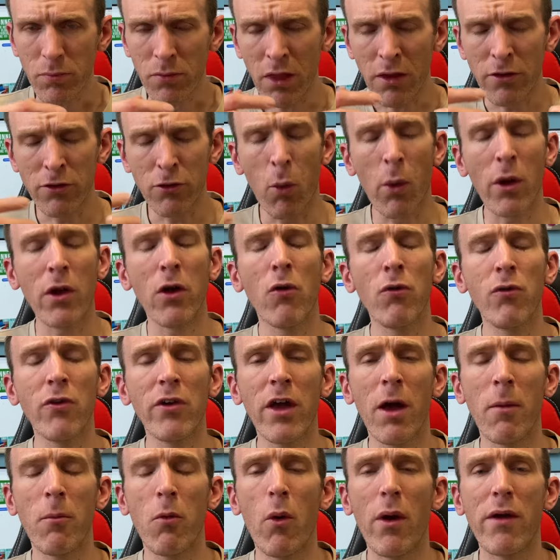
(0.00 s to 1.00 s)
So I often
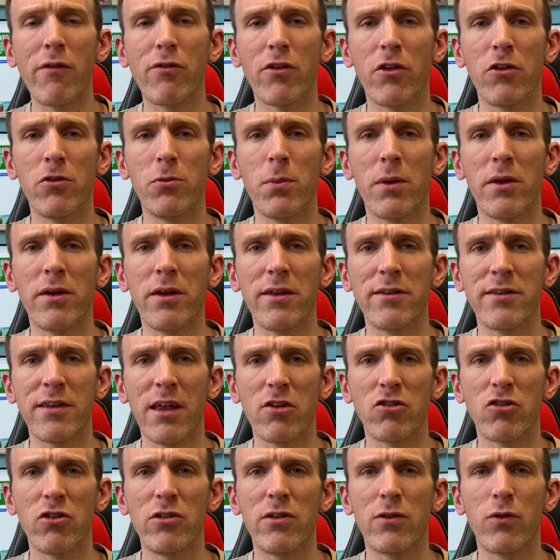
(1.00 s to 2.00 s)
come away from those Monday
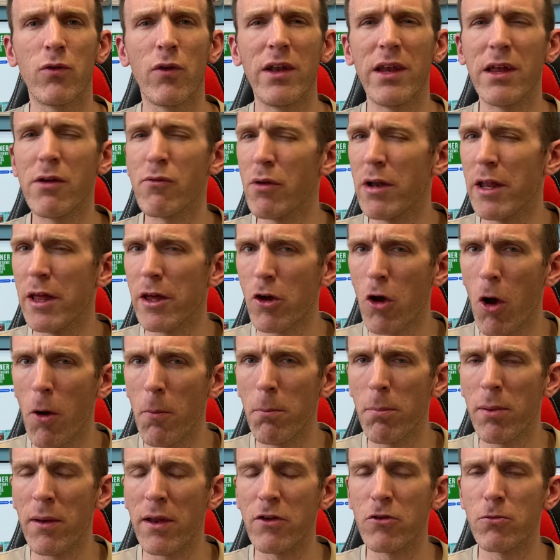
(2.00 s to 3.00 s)
sessions feeling really
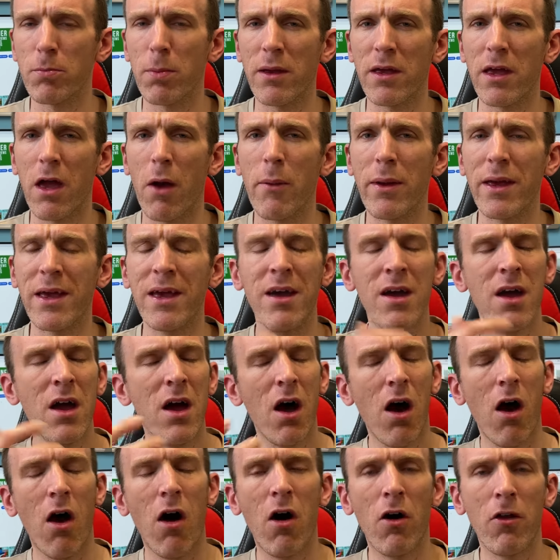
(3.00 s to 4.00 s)
accomplished, but going,
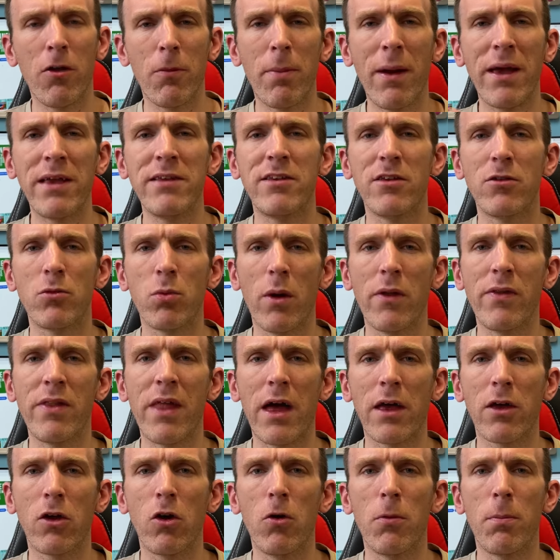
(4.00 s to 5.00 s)
oh, the paces weren't
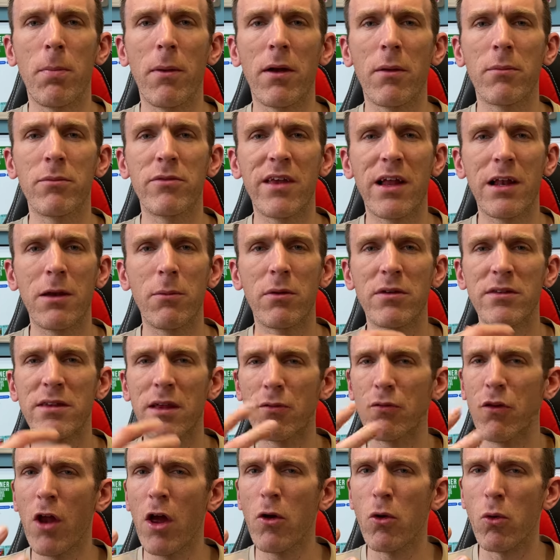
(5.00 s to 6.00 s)
that good. But I'm telling
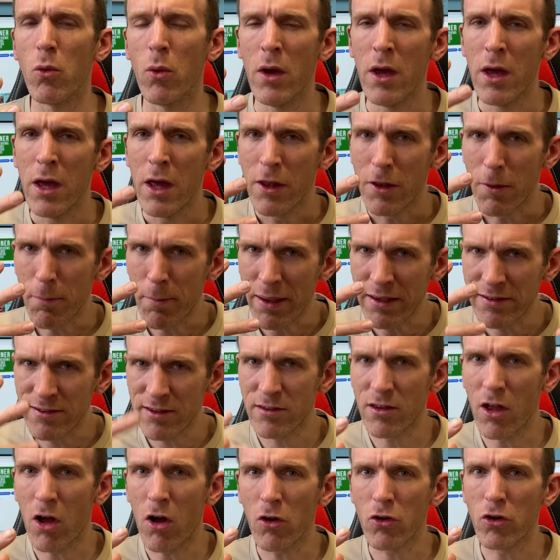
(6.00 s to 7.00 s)
myself, no, the
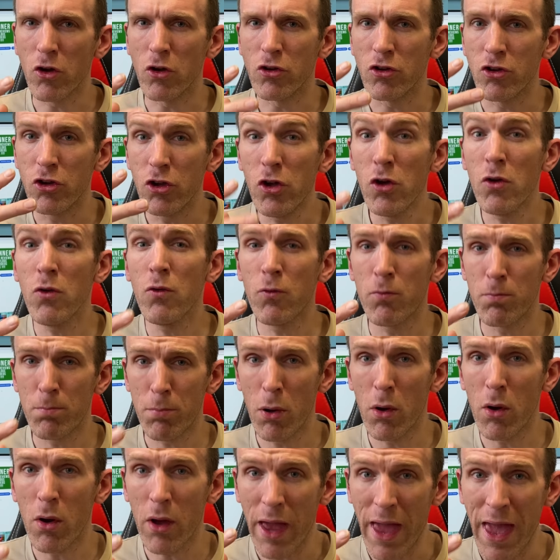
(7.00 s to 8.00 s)
paces are good. You've
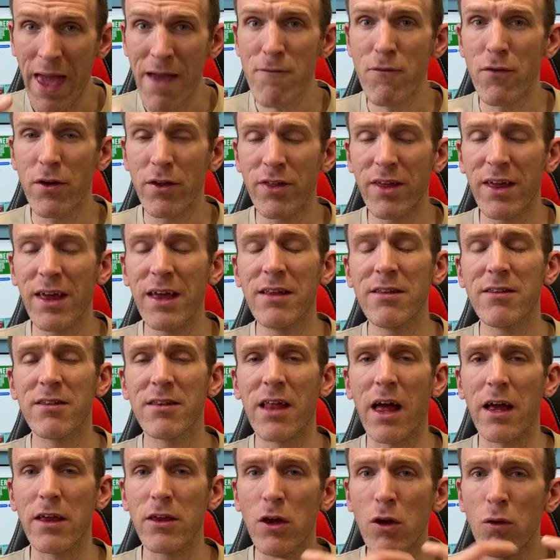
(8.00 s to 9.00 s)
put everything into
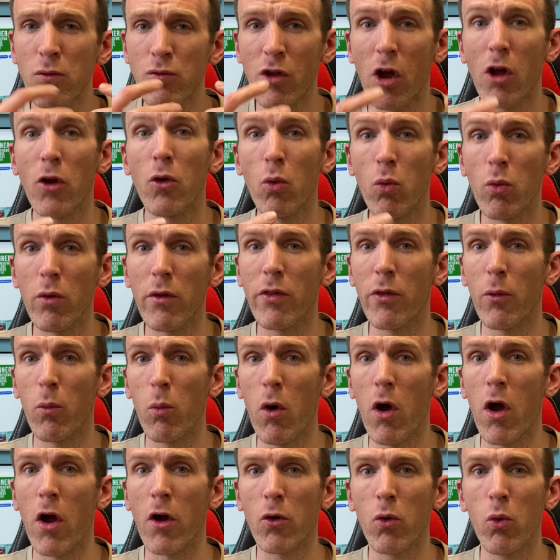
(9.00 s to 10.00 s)
that. You've done all of the
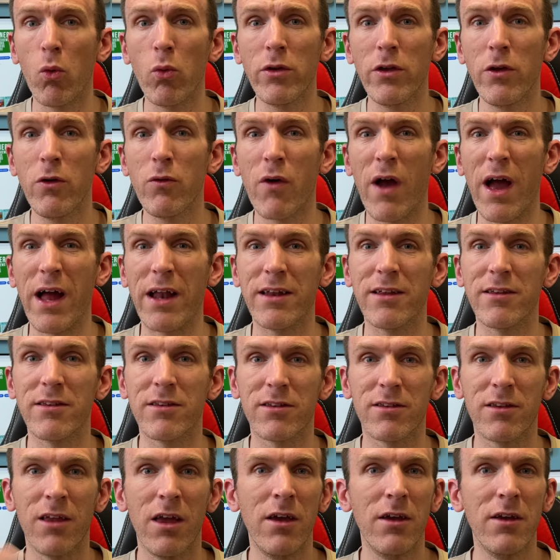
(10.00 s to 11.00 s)
work. All you've had
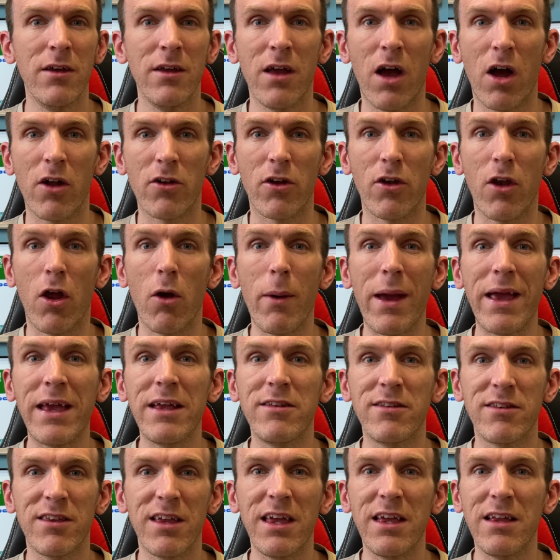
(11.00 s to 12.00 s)
is, I don't know,
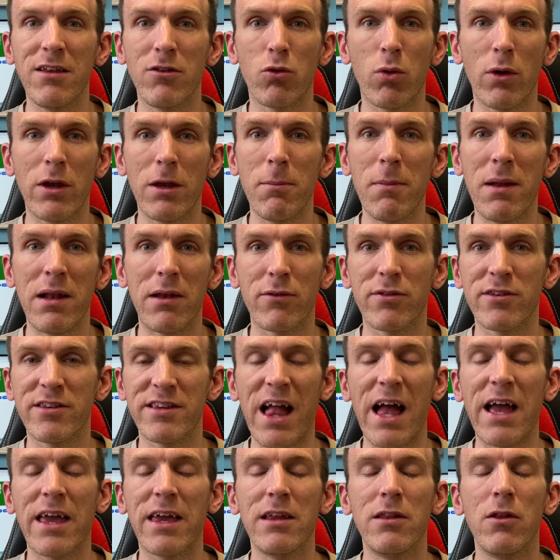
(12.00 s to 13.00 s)
18, 20 mil of
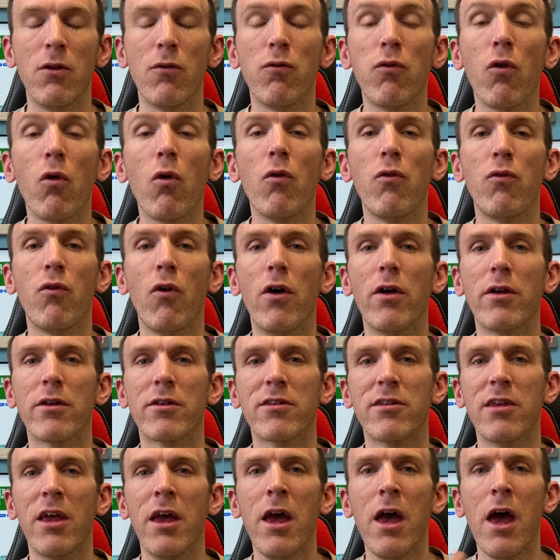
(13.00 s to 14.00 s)
stack in the
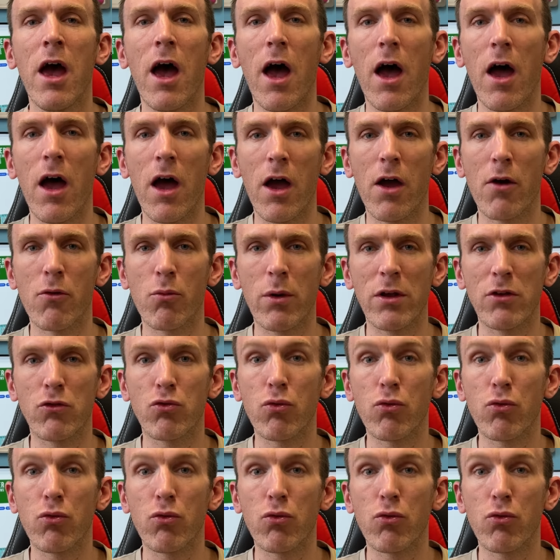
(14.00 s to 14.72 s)
forefoot, which